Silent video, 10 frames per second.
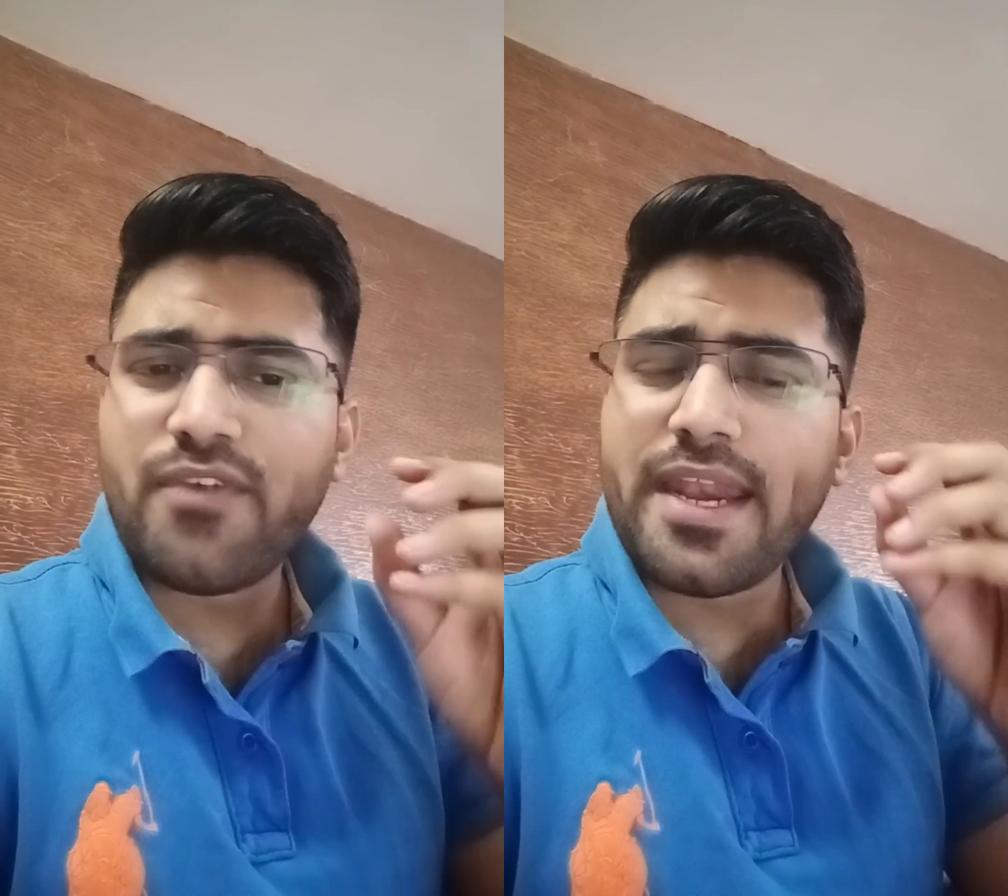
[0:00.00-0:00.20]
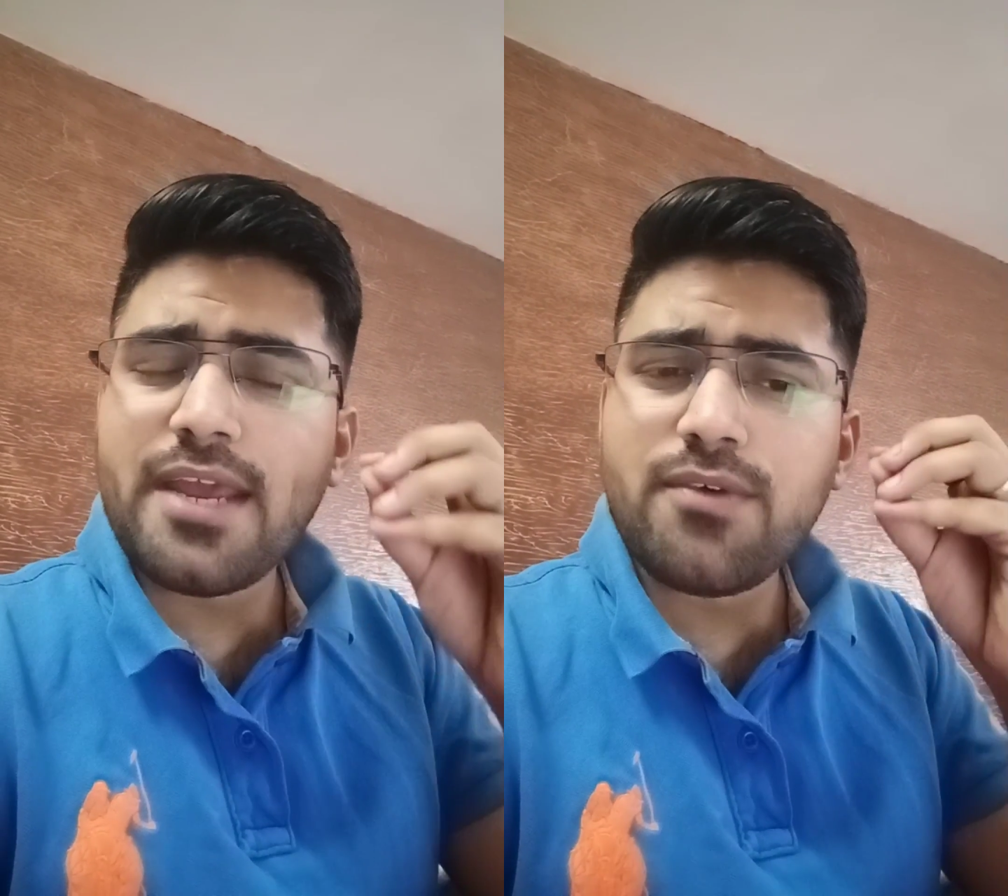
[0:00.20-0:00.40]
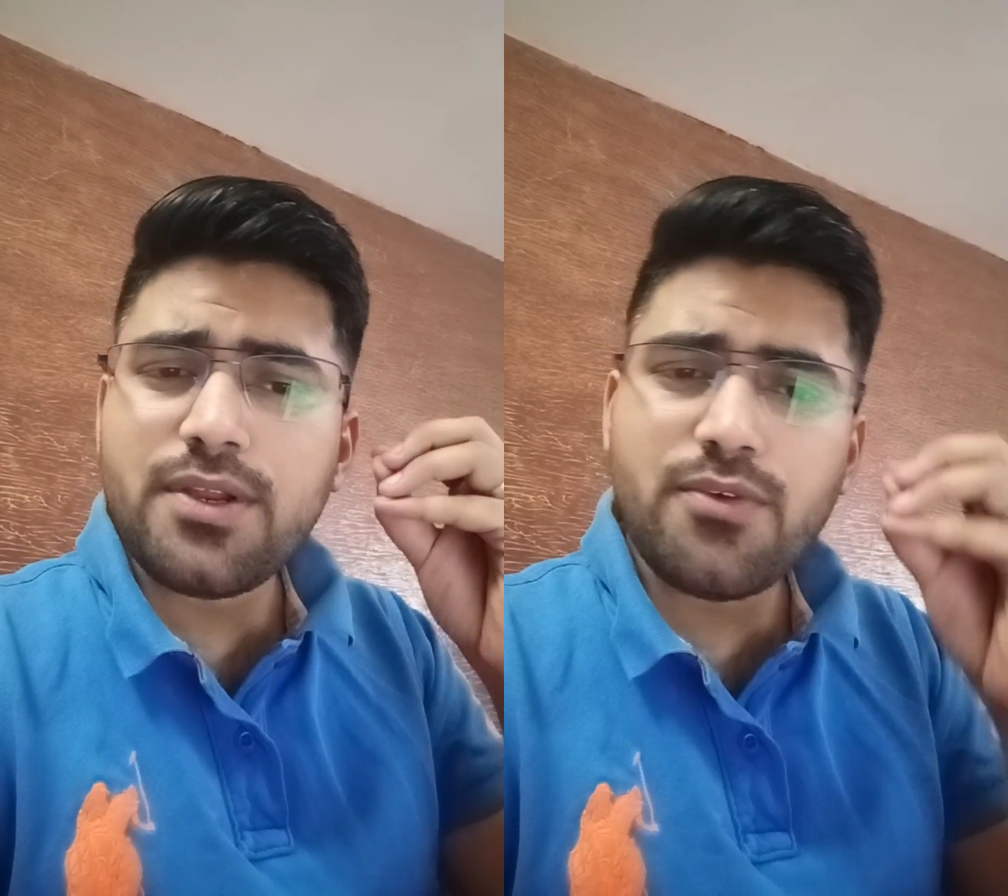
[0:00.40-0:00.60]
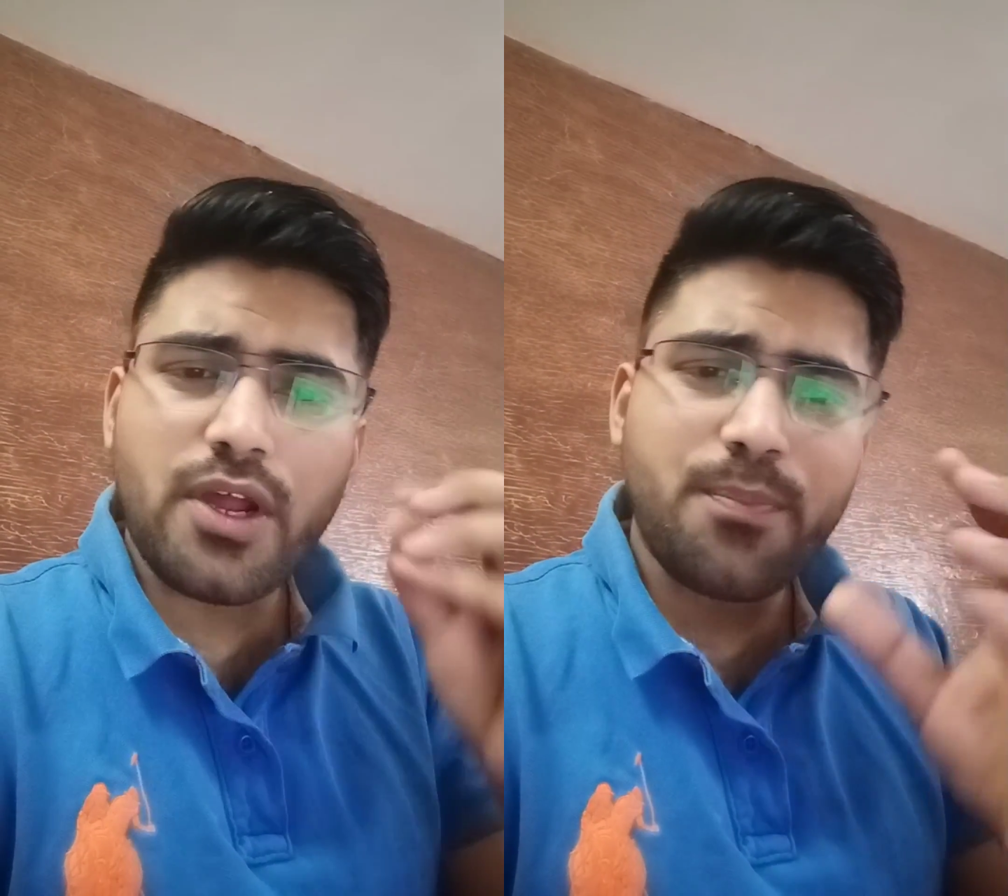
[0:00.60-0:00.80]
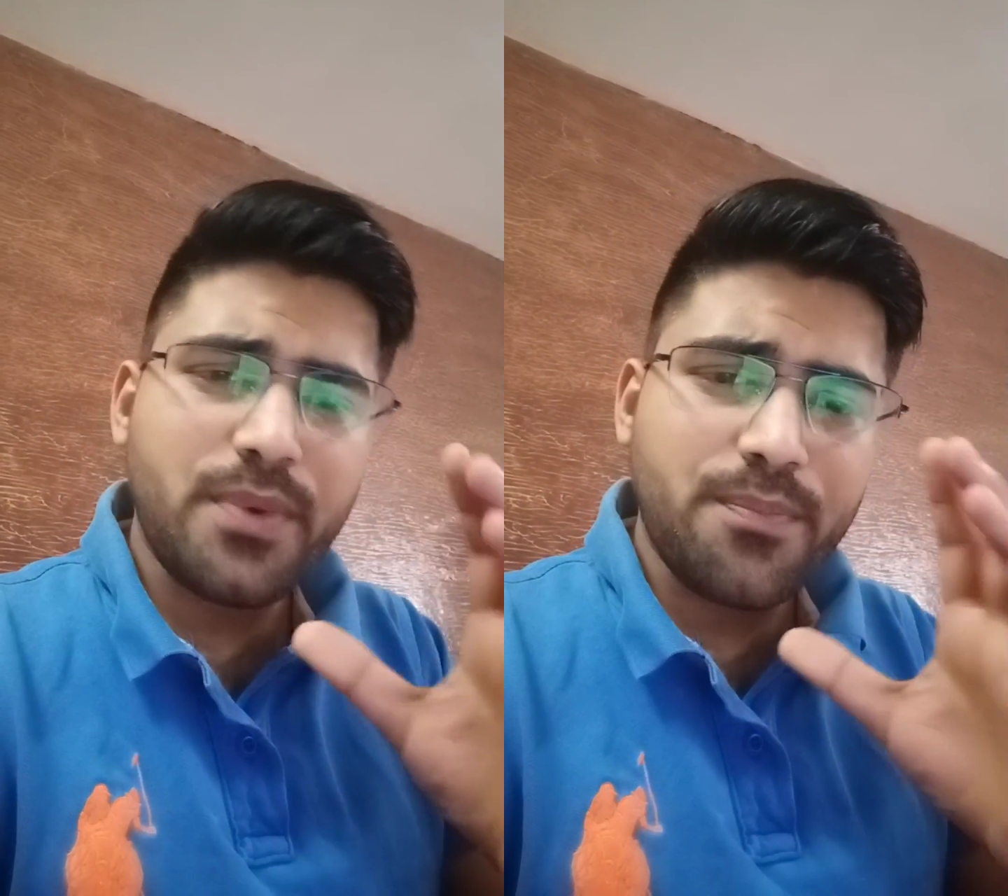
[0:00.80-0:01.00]
Whenever you
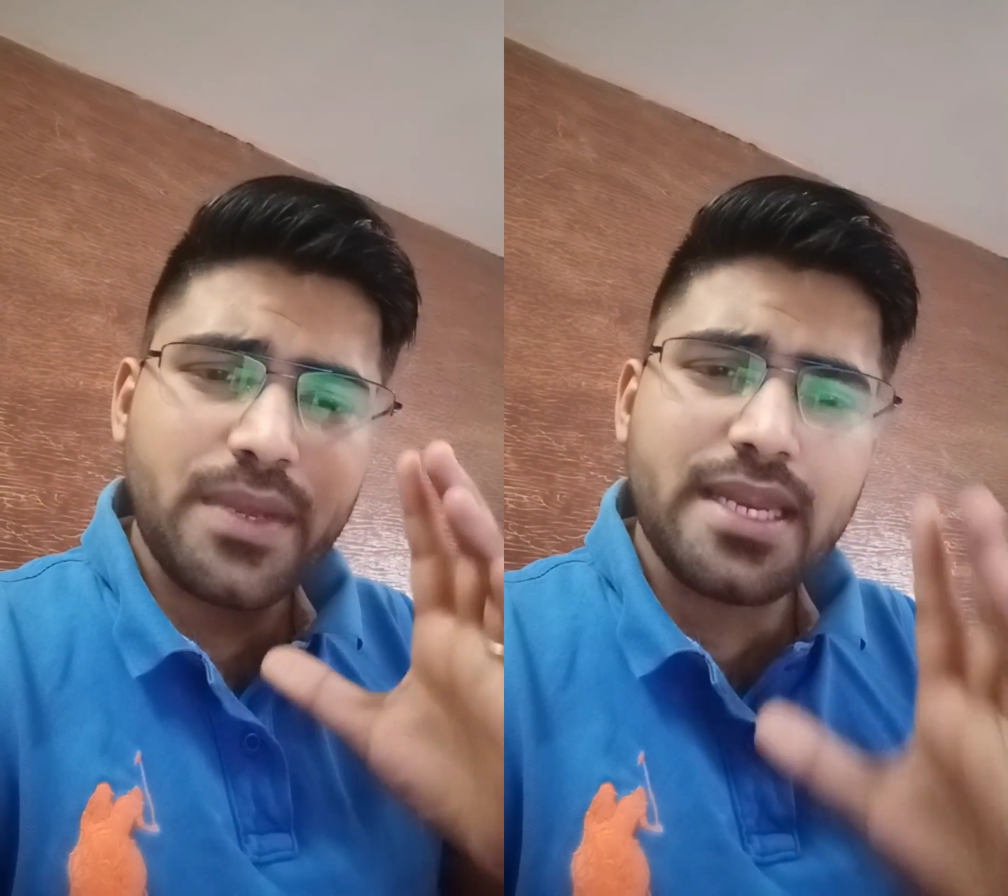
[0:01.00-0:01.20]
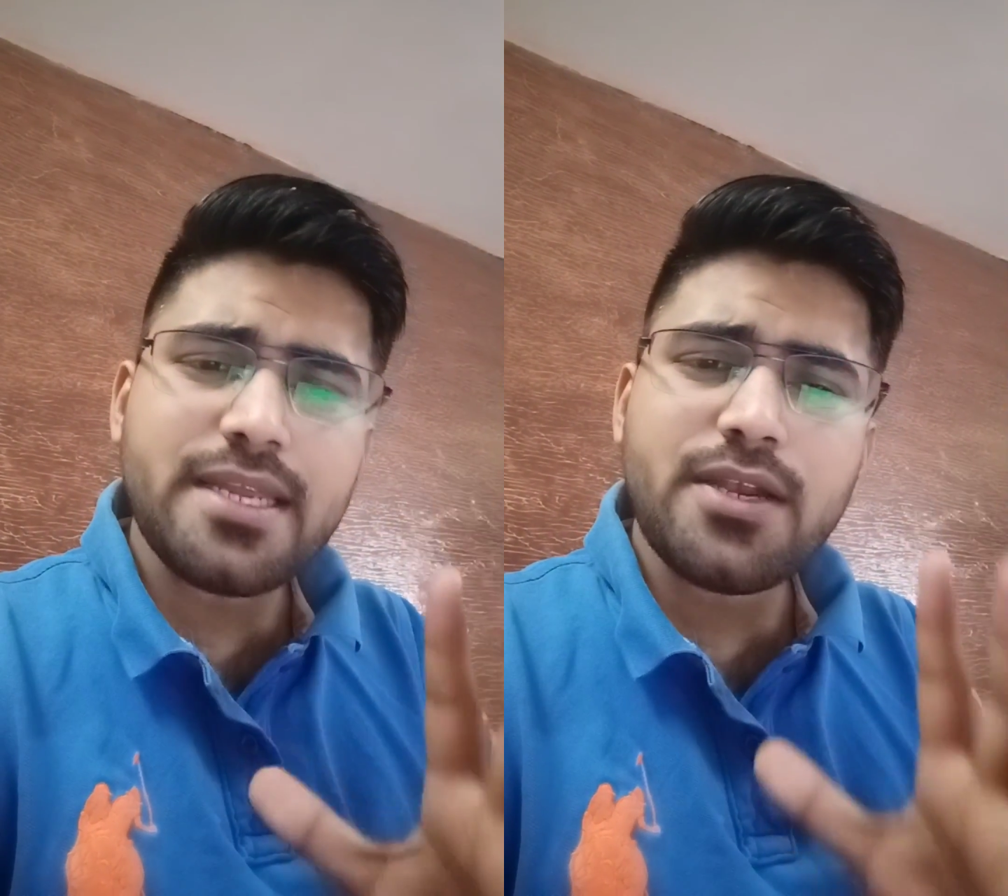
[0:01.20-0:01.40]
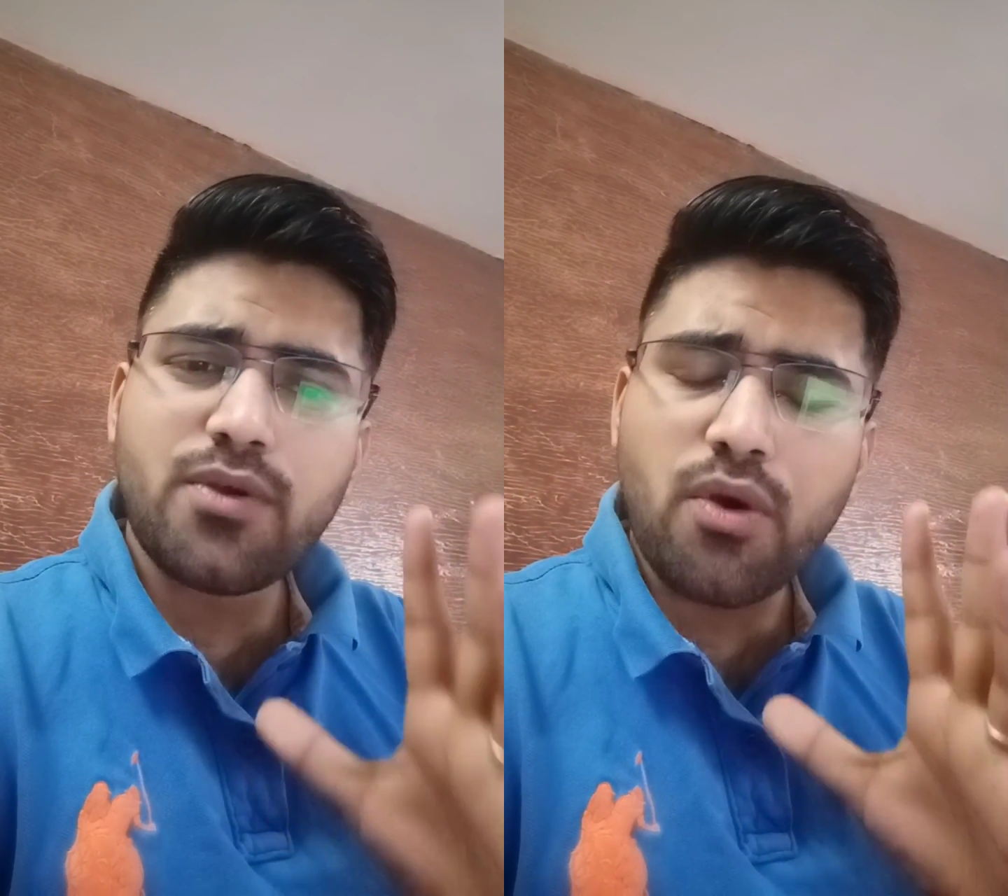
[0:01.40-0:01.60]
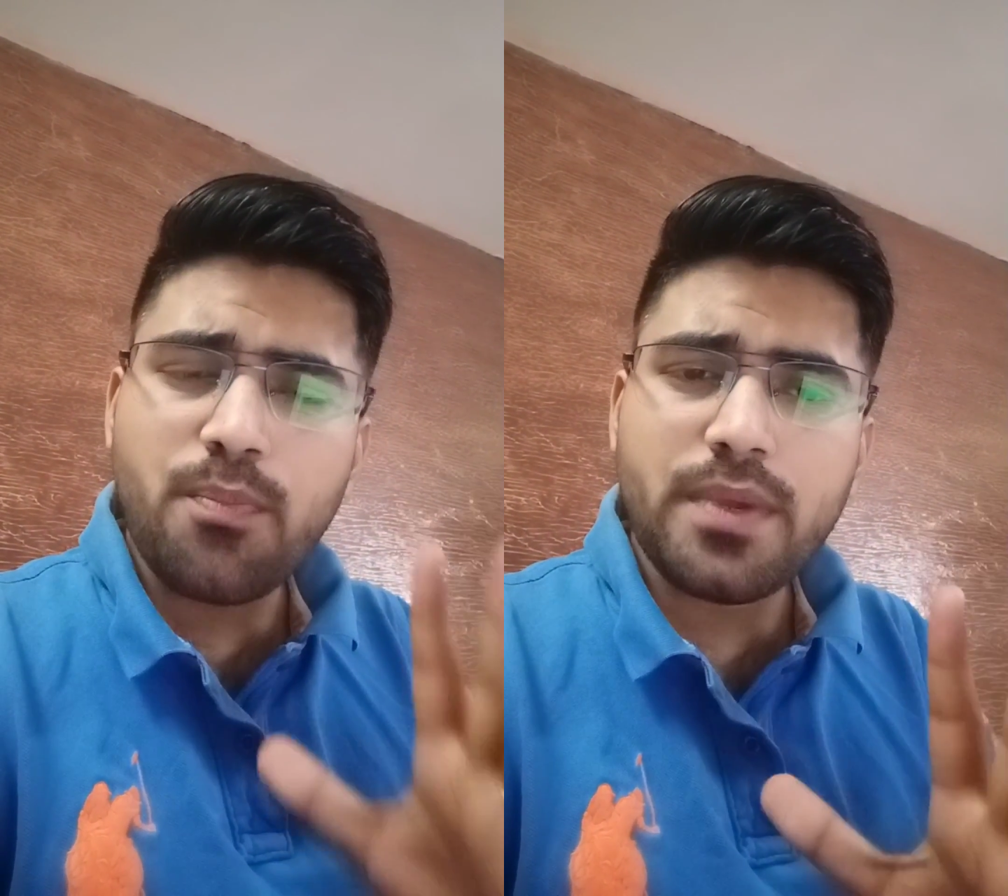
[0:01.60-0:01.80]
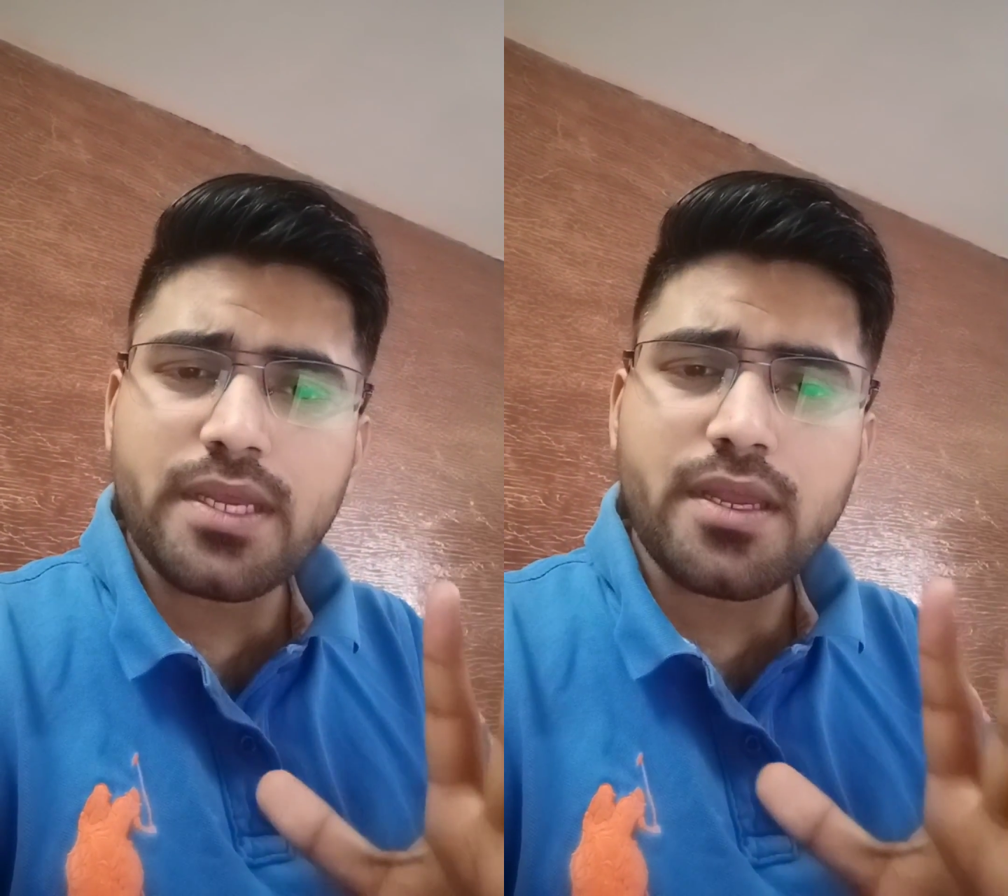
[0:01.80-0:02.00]
are preparing a
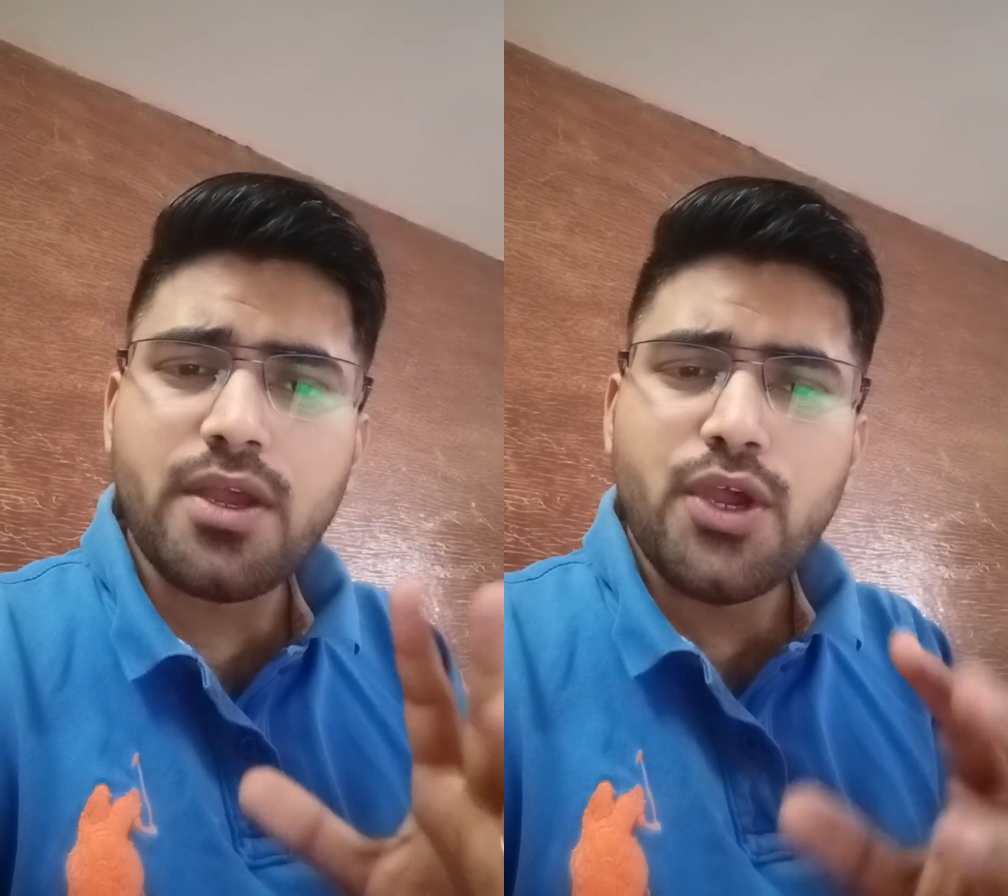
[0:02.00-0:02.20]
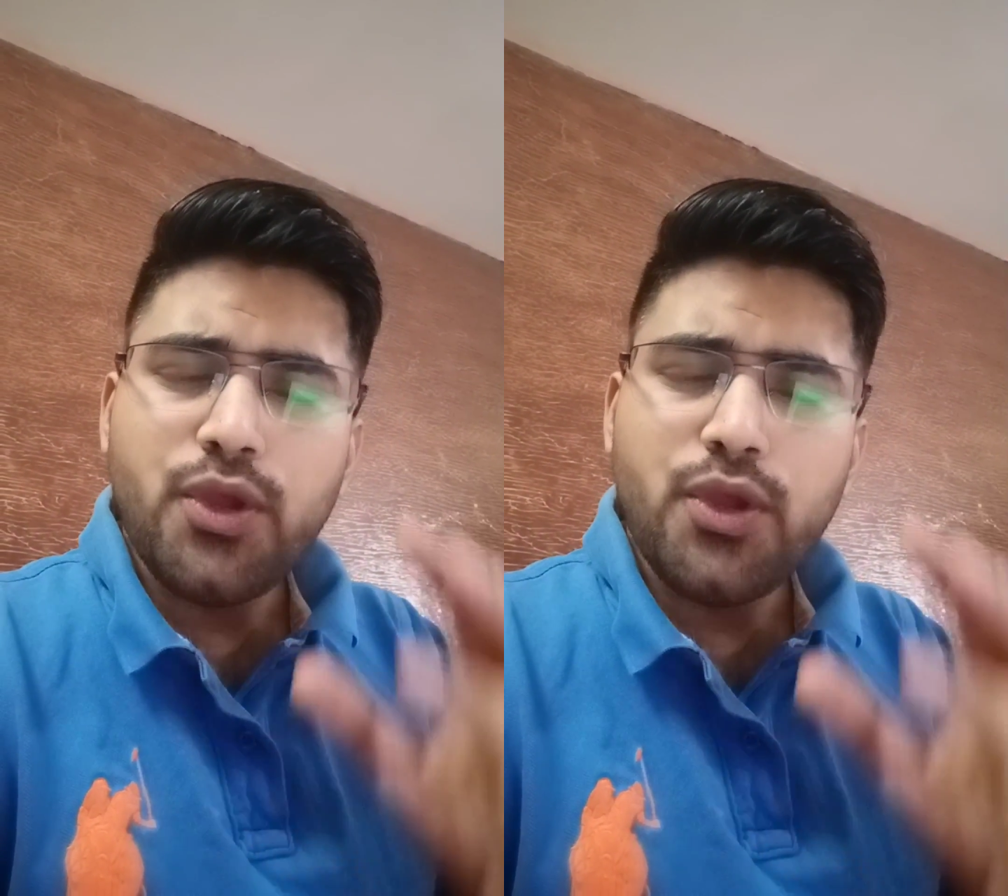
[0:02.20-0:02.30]
topic,